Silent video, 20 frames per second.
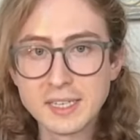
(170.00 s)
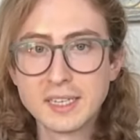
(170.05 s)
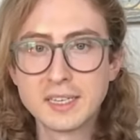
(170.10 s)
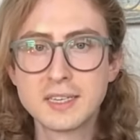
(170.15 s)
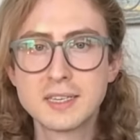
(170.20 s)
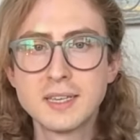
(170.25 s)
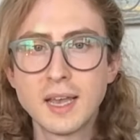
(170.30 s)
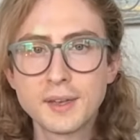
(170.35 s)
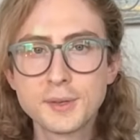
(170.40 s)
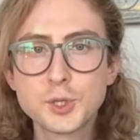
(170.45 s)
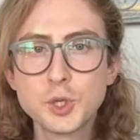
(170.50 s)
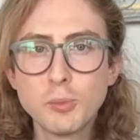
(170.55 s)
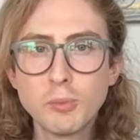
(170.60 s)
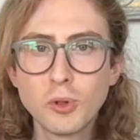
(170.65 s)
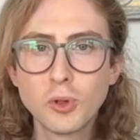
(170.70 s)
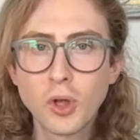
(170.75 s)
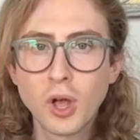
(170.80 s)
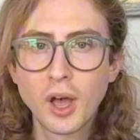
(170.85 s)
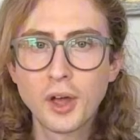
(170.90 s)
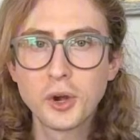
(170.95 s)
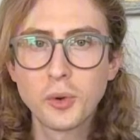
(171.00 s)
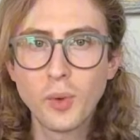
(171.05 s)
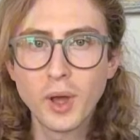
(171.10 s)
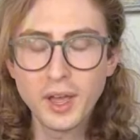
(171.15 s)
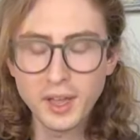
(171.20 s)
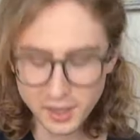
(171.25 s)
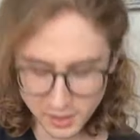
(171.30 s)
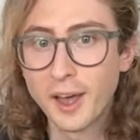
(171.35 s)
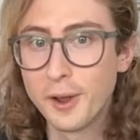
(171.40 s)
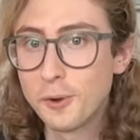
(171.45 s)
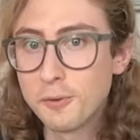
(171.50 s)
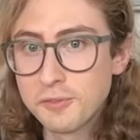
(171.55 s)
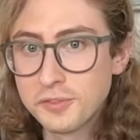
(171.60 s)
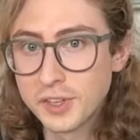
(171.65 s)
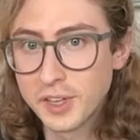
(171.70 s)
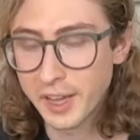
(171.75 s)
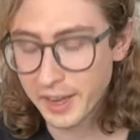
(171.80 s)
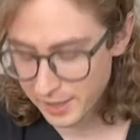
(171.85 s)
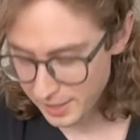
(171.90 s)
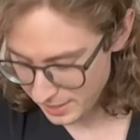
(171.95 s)
accessible cutaway. I don't feel
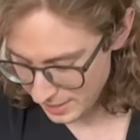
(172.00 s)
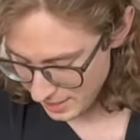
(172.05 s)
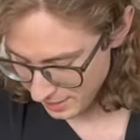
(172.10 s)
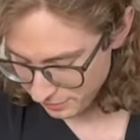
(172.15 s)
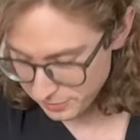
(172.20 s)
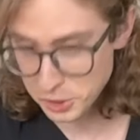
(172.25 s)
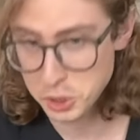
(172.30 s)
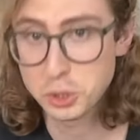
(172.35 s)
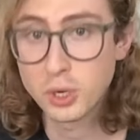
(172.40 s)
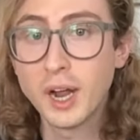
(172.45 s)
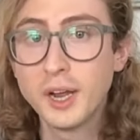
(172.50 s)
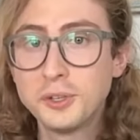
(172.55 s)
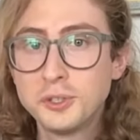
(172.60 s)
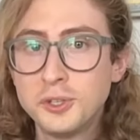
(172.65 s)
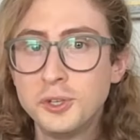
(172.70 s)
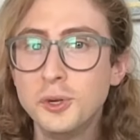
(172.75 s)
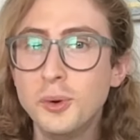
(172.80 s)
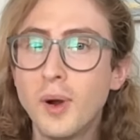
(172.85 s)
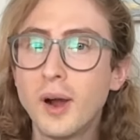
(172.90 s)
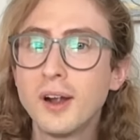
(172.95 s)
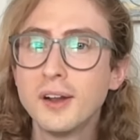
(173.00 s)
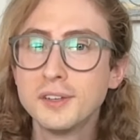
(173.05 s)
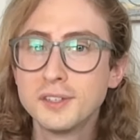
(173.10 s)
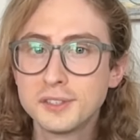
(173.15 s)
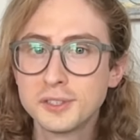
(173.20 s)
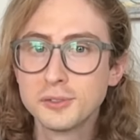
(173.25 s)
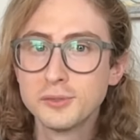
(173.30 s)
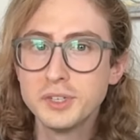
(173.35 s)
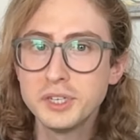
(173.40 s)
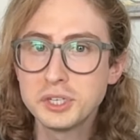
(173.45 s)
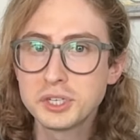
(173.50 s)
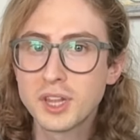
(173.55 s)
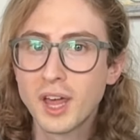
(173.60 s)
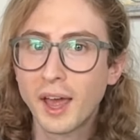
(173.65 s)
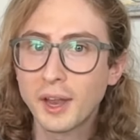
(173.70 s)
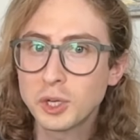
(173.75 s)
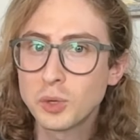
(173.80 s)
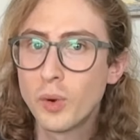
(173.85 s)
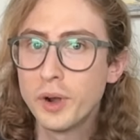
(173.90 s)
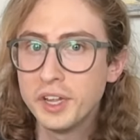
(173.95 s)
like I have to try too hard to reach
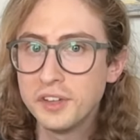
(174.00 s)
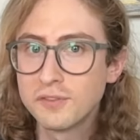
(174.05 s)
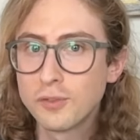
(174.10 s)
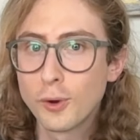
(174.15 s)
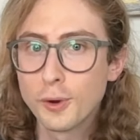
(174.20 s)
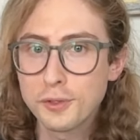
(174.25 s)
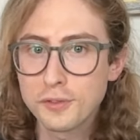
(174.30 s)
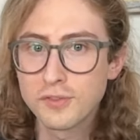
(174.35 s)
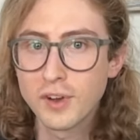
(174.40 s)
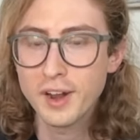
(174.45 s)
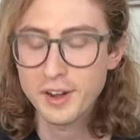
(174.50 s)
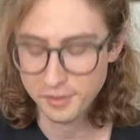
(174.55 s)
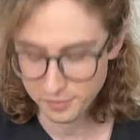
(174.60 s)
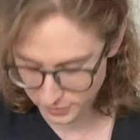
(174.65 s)
that 24th fret. It